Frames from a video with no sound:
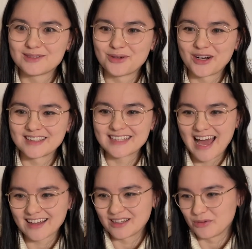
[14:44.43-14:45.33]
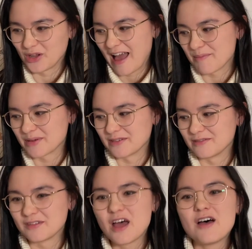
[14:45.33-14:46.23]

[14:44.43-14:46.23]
what exactly will happen